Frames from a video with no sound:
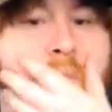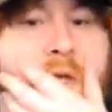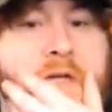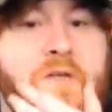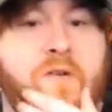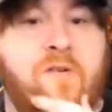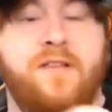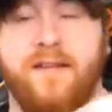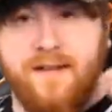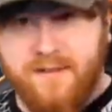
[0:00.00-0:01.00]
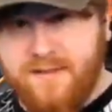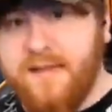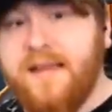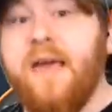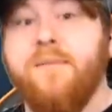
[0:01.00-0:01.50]
so the
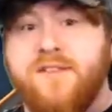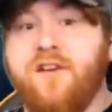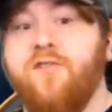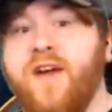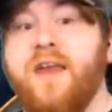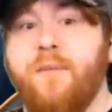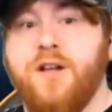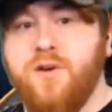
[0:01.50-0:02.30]
game is still very much a